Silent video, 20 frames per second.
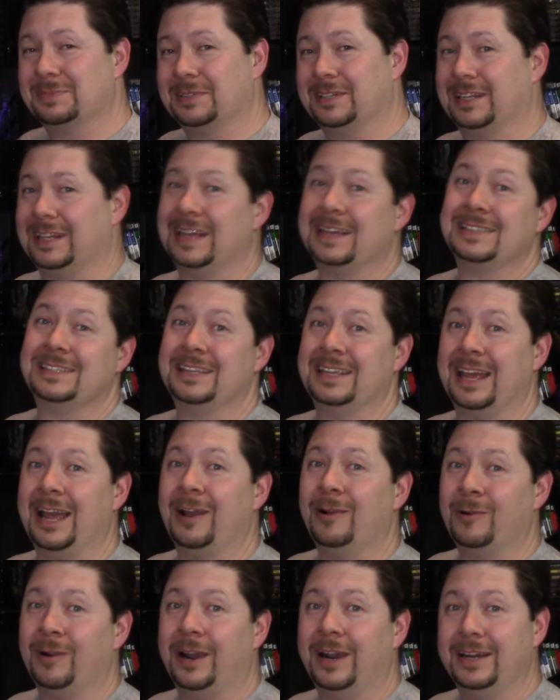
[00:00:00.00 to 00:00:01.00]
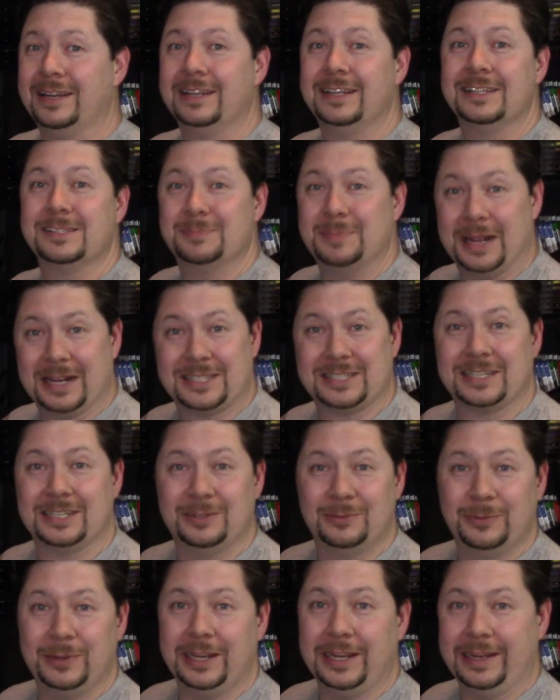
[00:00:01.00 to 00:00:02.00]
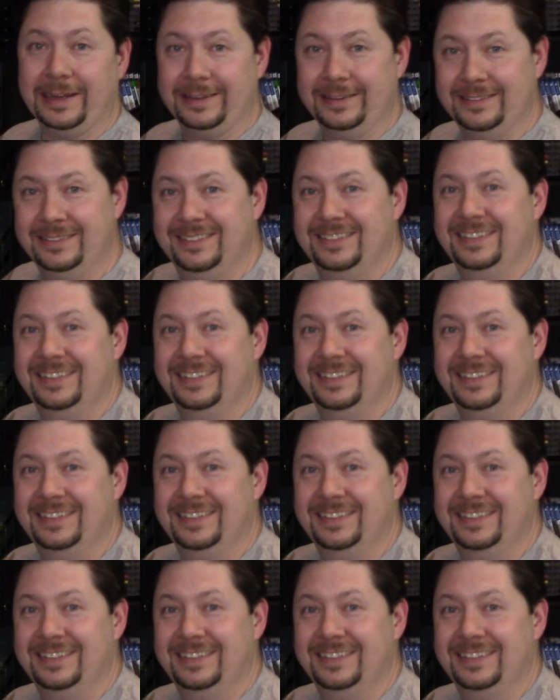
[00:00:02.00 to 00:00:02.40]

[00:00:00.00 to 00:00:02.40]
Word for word: but the last thing I want is Mexican weed.